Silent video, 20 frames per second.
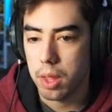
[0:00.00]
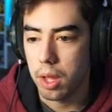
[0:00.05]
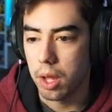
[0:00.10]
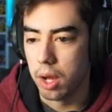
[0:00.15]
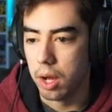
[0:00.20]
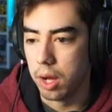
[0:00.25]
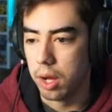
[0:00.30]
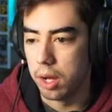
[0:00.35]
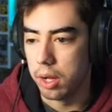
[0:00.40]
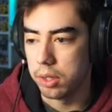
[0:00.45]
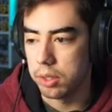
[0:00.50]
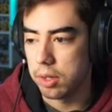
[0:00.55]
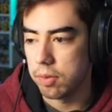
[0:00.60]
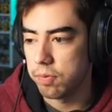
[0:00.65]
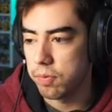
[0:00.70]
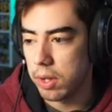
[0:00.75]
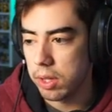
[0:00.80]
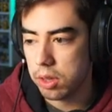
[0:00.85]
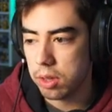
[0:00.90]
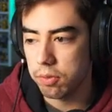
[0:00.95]
Uh,
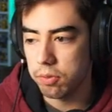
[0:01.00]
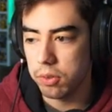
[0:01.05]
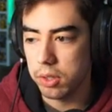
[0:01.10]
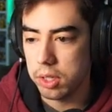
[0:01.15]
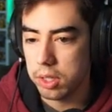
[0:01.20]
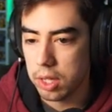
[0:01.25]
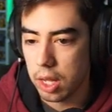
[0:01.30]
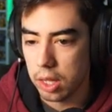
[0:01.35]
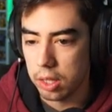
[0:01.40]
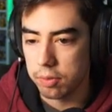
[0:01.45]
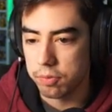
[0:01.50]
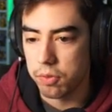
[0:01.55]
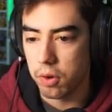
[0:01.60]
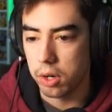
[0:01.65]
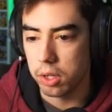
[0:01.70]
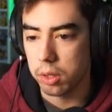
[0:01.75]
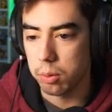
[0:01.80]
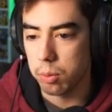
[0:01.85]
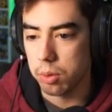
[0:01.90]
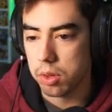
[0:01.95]
defensively, Caleb
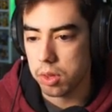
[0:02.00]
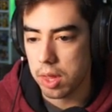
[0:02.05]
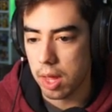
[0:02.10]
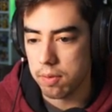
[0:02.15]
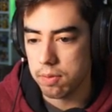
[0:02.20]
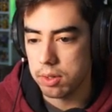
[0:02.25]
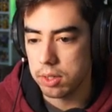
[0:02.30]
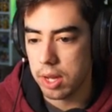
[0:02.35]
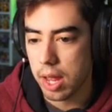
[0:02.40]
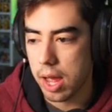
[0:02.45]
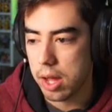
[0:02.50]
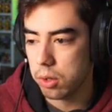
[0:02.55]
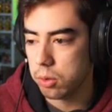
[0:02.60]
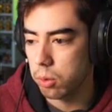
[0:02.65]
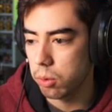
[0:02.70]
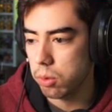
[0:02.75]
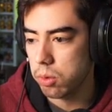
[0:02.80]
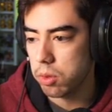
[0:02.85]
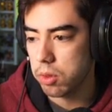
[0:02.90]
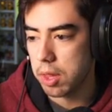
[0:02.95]
Farley with seven
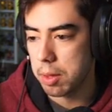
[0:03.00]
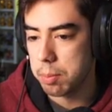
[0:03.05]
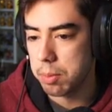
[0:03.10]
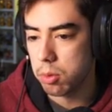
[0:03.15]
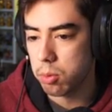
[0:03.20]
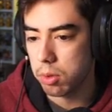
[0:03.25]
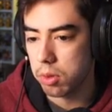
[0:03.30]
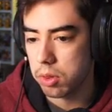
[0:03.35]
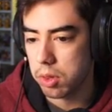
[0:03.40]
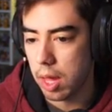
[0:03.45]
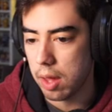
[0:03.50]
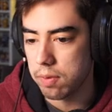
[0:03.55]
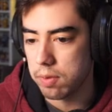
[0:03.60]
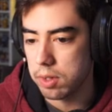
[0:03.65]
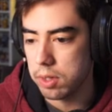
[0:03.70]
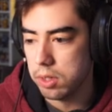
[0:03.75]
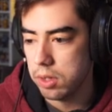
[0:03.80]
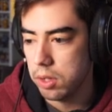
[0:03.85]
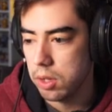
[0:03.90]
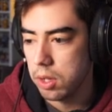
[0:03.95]
tackles, Simmons with
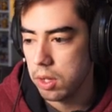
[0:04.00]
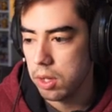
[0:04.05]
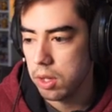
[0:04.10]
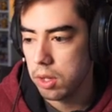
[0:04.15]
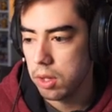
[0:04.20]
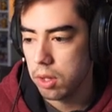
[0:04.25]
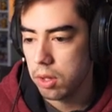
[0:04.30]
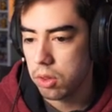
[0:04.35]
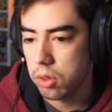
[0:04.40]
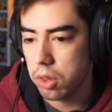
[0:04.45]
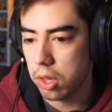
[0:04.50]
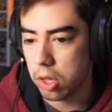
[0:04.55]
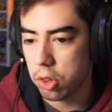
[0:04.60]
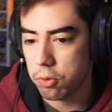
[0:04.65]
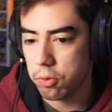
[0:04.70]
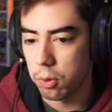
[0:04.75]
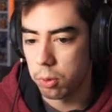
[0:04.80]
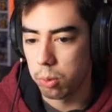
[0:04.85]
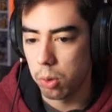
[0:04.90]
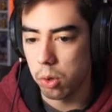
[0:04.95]
seven, six
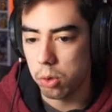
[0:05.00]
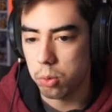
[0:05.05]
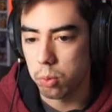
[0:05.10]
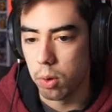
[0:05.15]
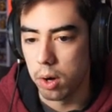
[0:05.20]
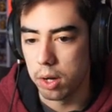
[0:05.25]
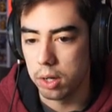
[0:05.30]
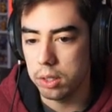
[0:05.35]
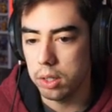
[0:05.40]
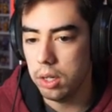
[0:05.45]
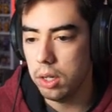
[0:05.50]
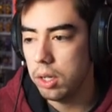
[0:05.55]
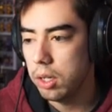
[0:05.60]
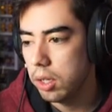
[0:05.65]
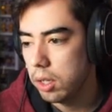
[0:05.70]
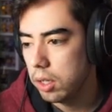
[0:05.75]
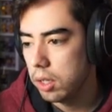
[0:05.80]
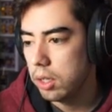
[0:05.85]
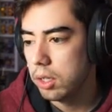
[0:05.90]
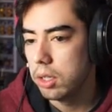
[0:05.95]
for Roquan,
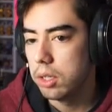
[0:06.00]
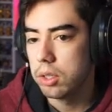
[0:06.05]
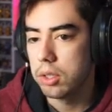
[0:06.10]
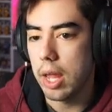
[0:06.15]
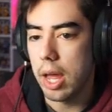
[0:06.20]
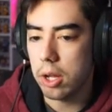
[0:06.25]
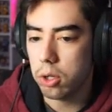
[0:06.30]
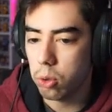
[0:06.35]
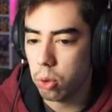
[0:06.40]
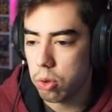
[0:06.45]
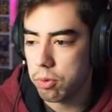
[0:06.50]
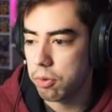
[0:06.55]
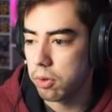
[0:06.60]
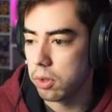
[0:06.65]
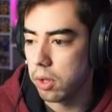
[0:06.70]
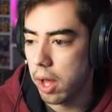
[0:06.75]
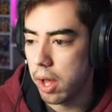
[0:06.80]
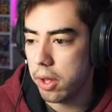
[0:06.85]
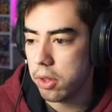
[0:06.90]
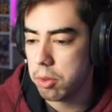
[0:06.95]
tackles for
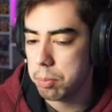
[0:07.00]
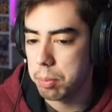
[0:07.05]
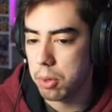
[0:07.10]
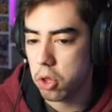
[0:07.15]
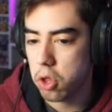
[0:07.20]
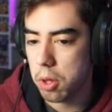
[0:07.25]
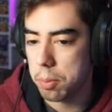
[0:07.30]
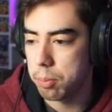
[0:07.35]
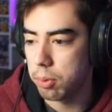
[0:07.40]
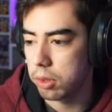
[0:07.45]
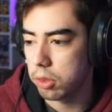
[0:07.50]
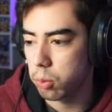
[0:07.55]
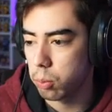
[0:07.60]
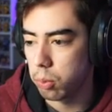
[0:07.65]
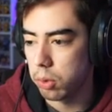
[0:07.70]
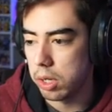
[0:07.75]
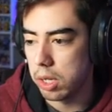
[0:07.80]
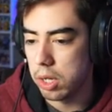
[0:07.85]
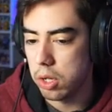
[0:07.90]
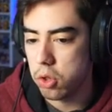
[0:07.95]
loss, Bishop with
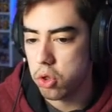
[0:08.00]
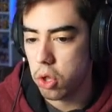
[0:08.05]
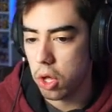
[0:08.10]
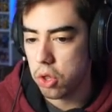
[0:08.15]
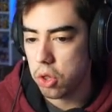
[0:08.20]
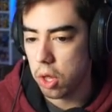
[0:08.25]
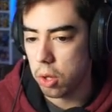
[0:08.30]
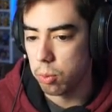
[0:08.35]
three, JJ